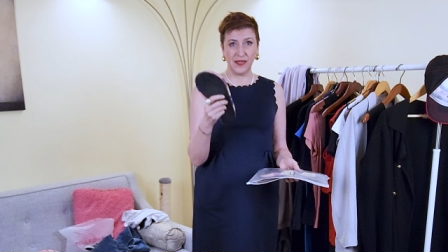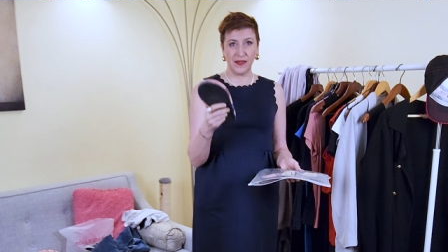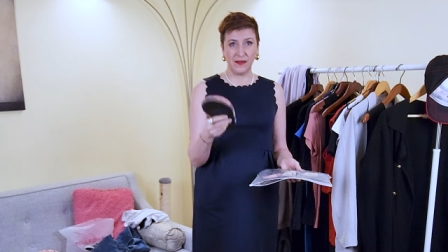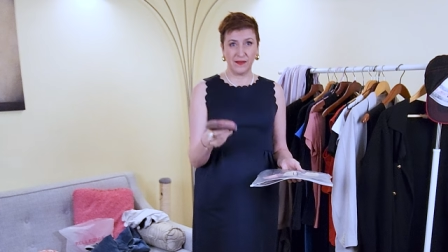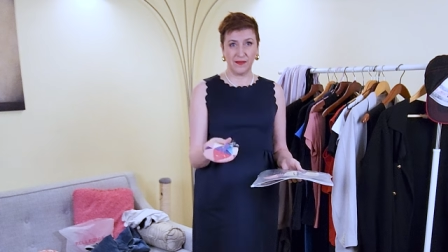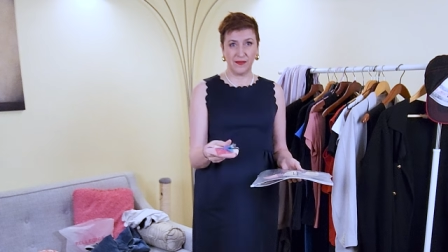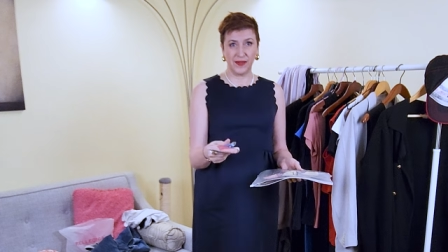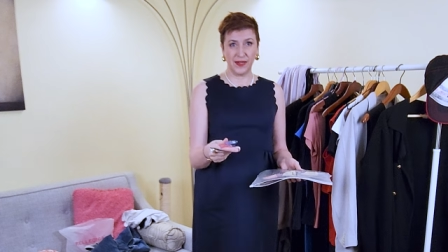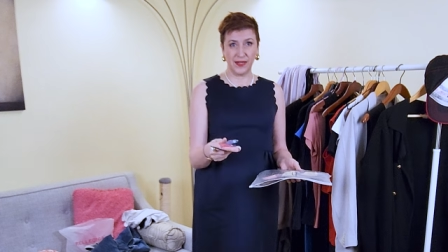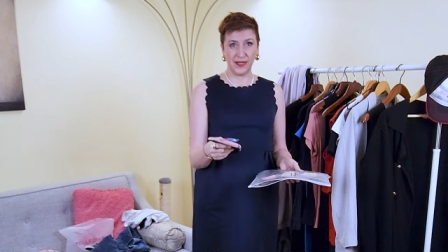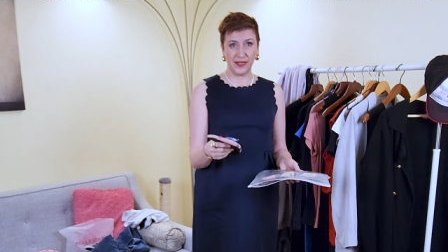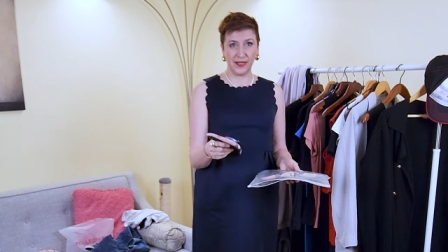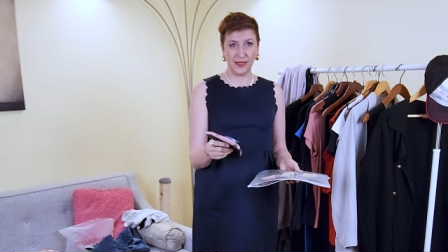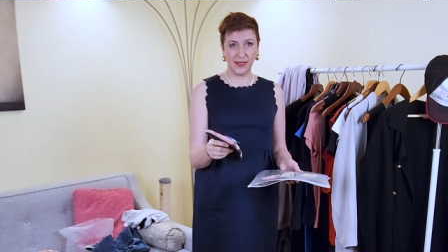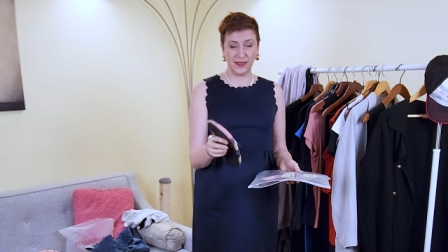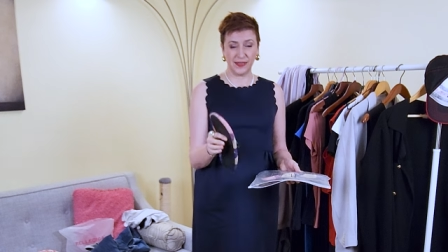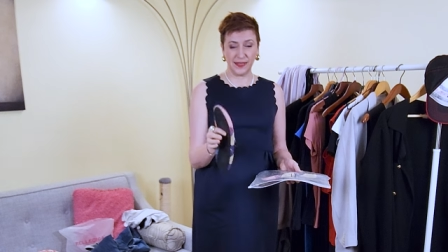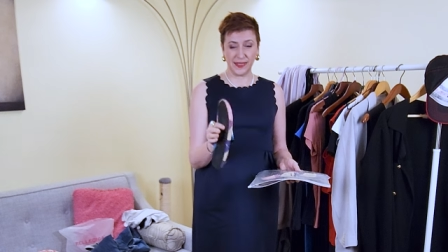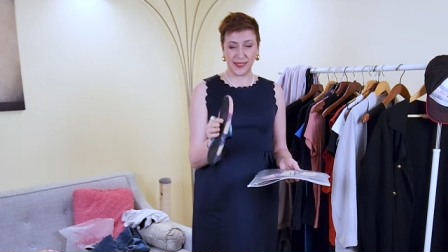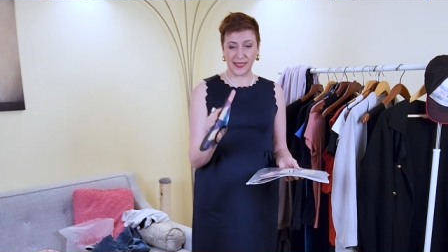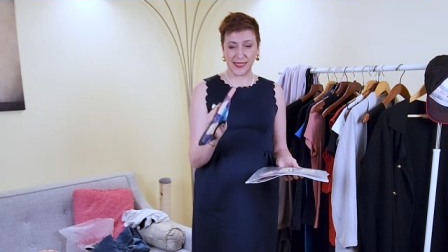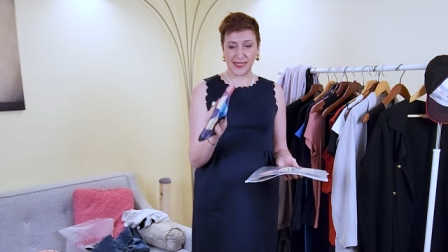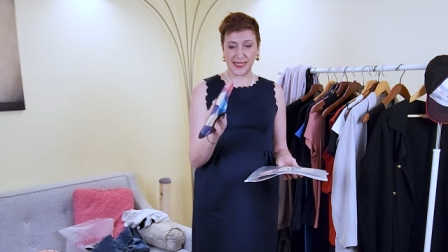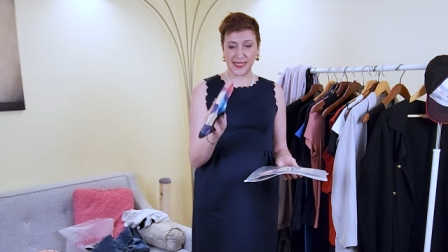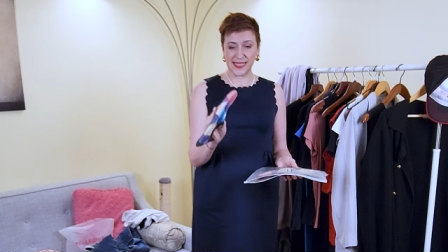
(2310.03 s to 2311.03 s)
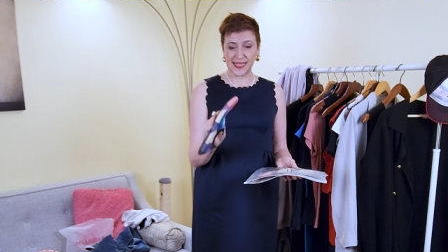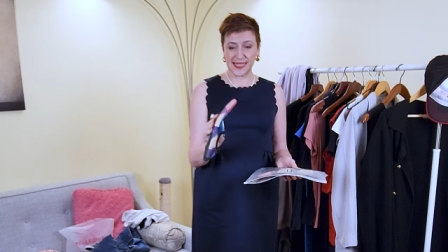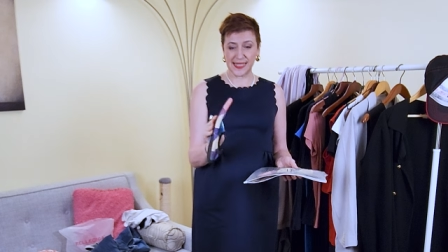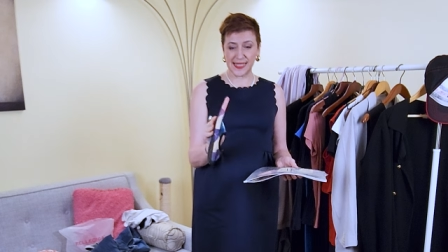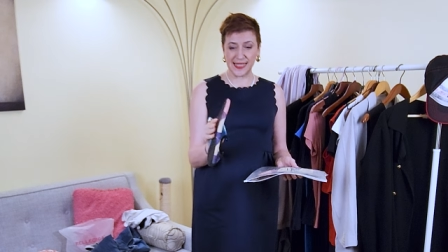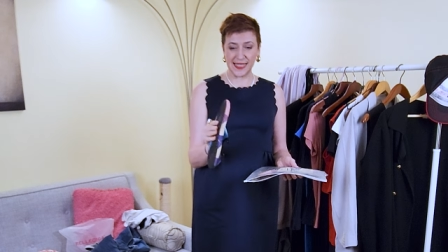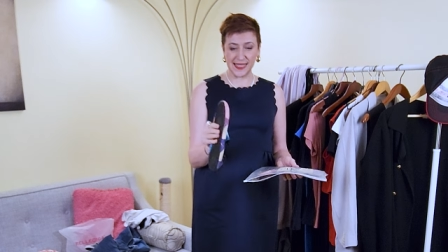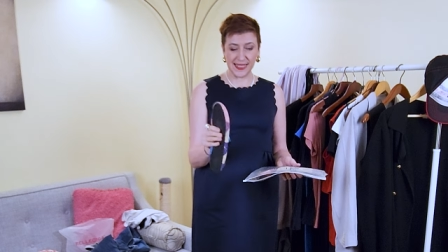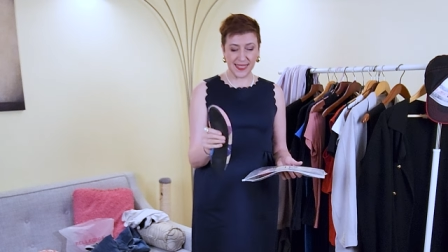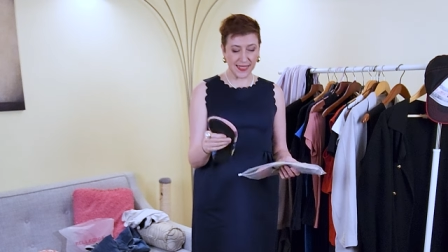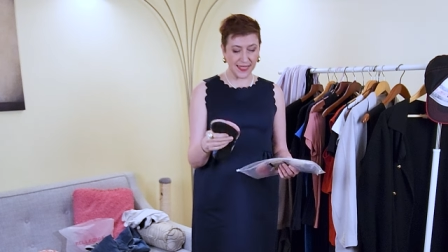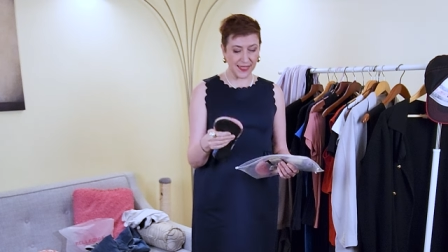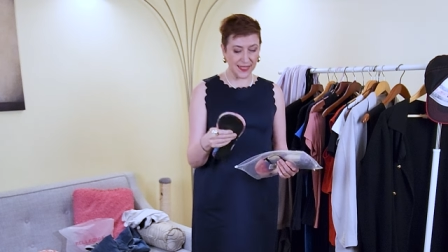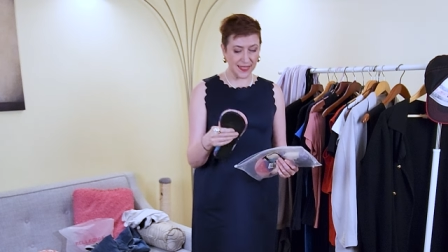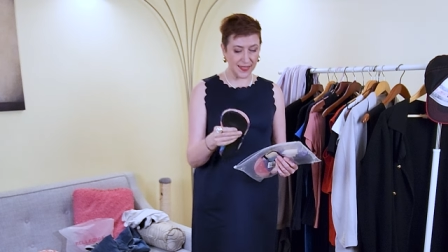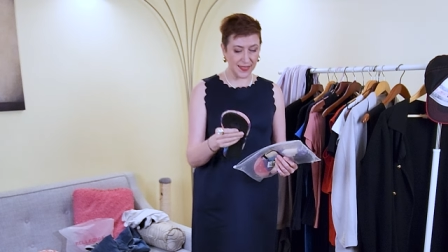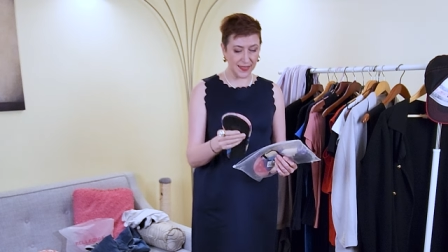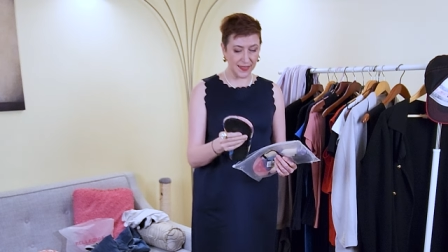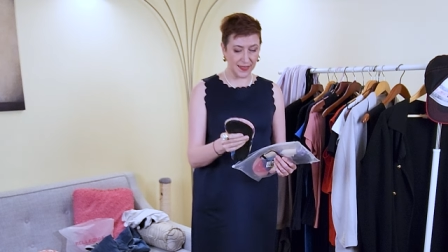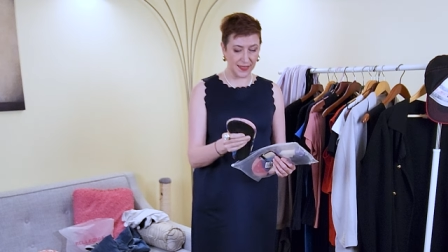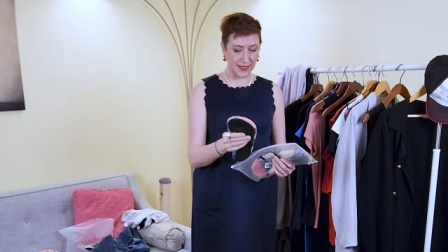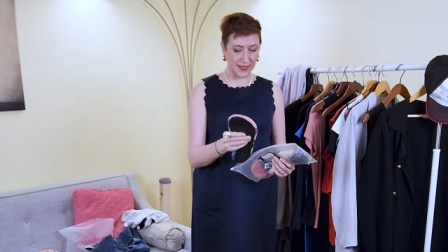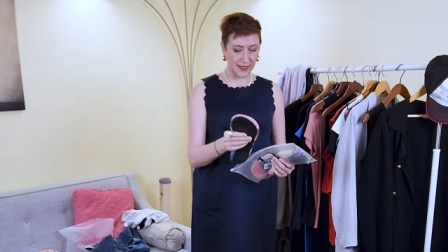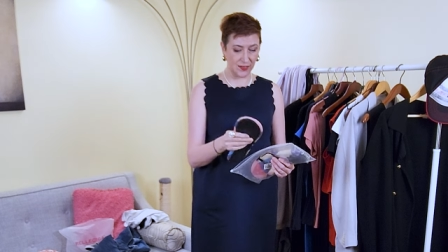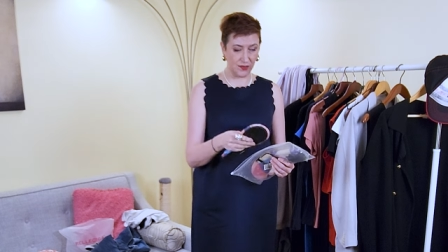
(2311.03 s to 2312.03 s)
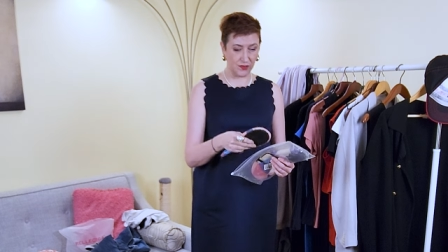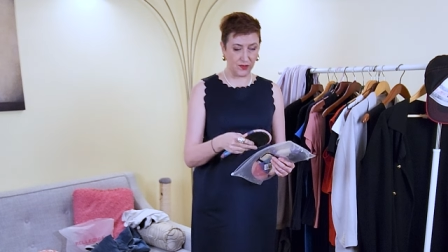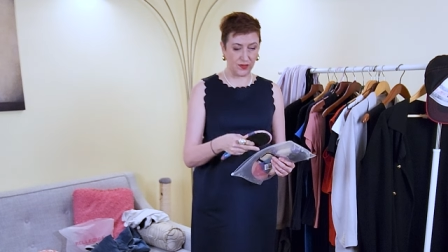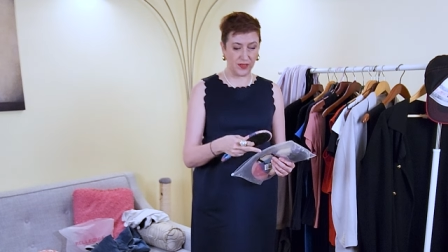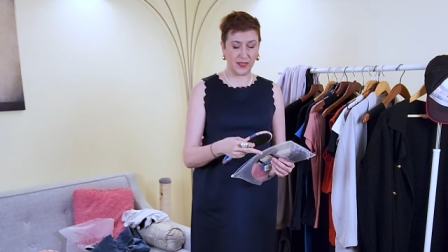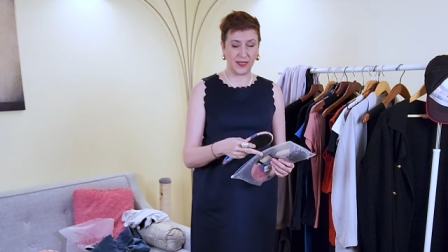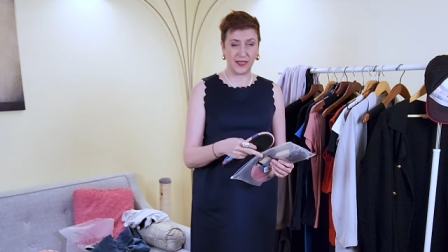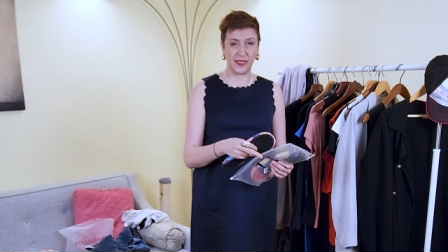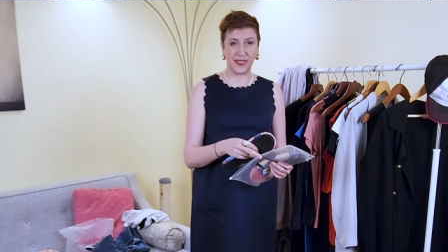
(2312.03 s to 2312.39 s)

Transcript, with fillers: really like skinny, they don't